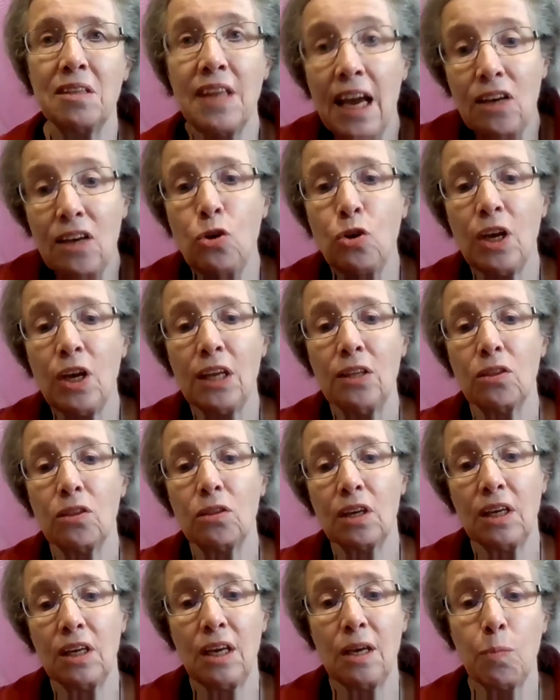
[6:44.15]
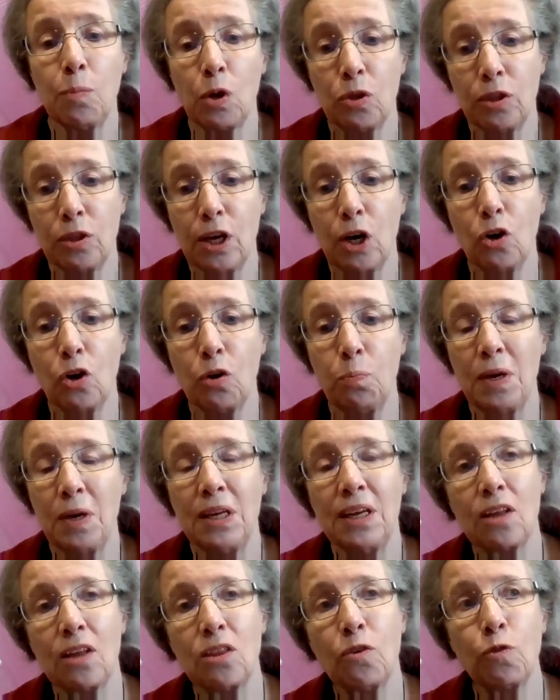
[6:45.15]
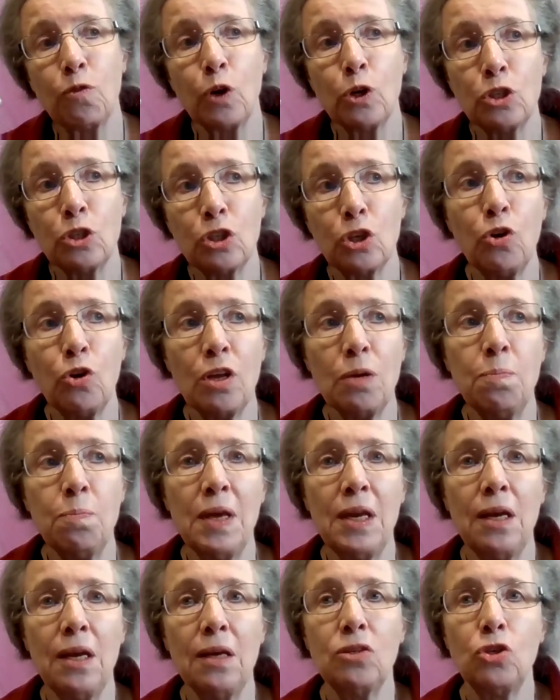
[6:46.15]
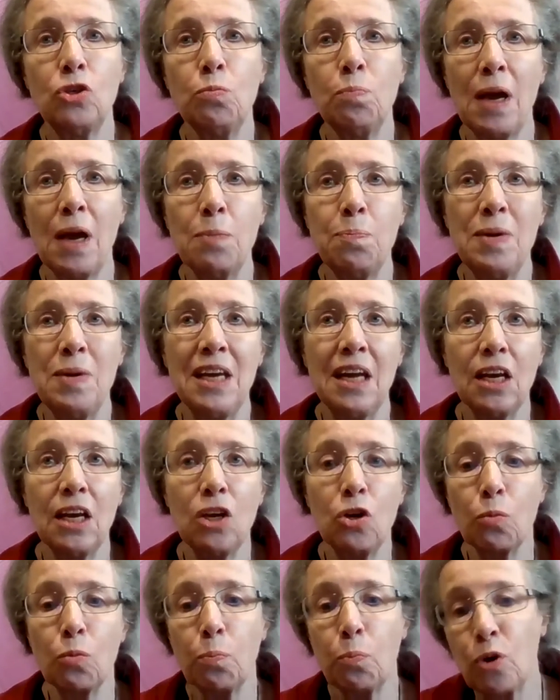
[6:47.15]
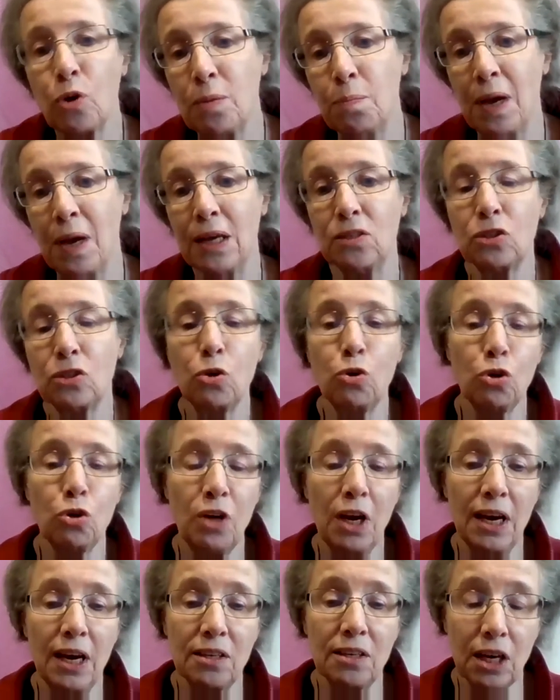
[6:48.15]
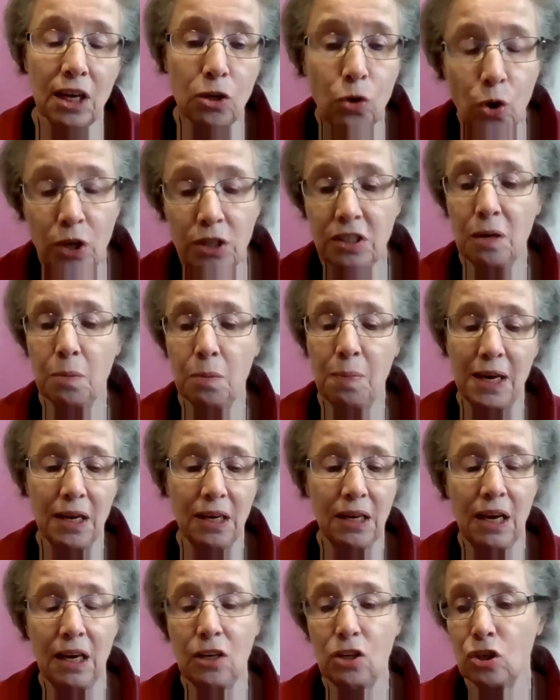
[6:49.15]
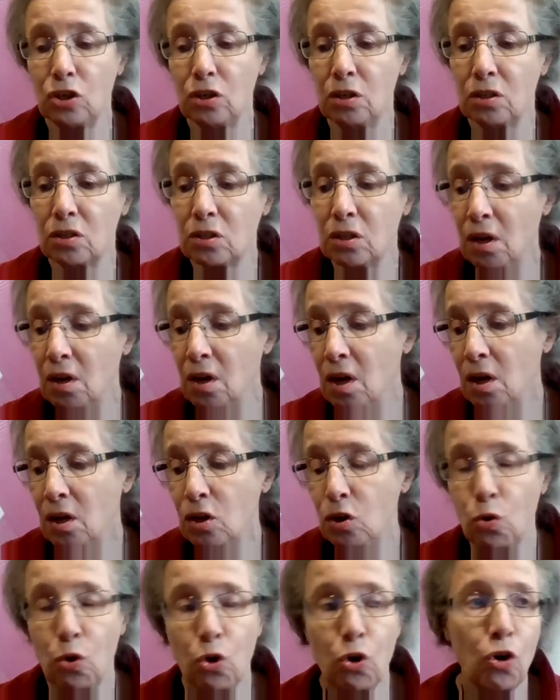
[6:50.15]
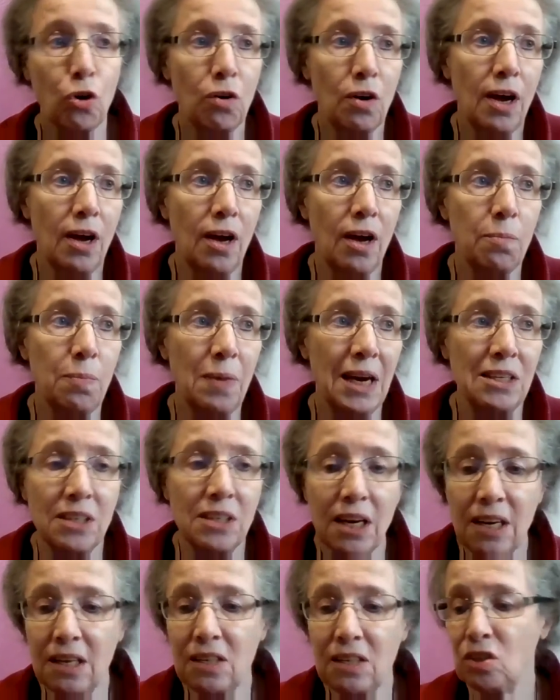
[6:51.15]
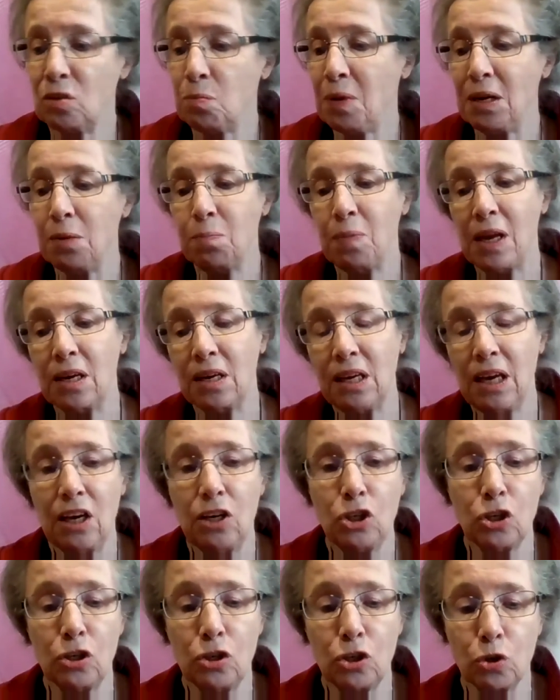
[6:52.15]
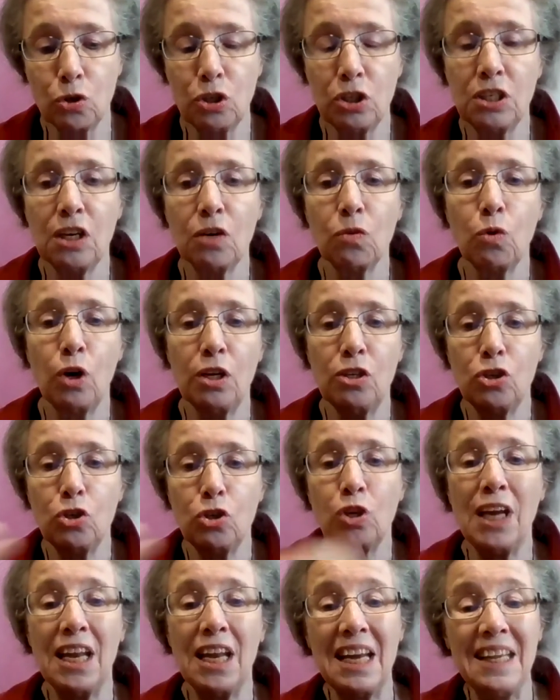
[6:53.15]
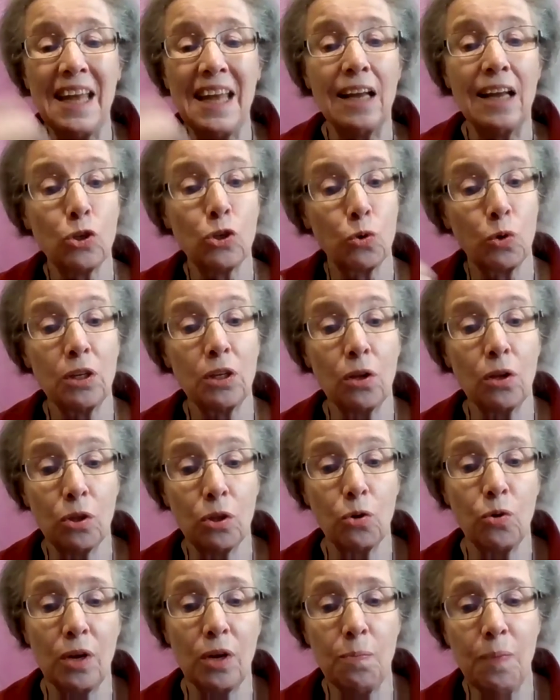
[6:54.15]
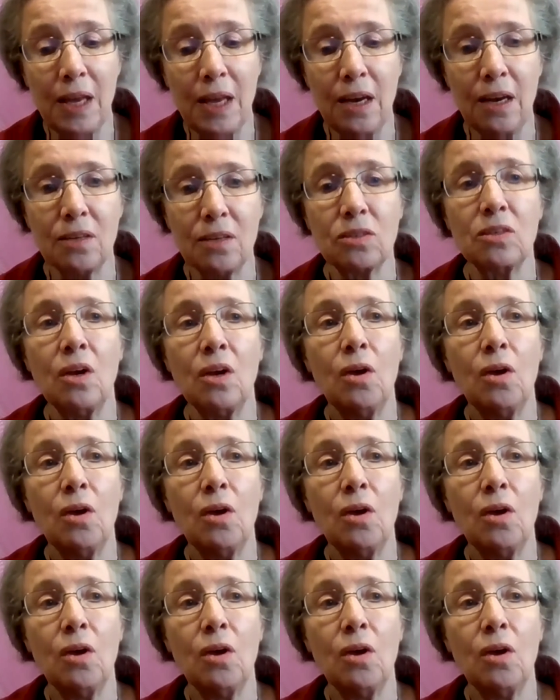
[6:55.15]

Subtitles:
Then you get the chemotherapy. Now, the first 30 minutes, you might be getting your pre-meds, so your anti-nausea medications, your antihistamine medications, your steroids, you're getting that during the 30 minutes.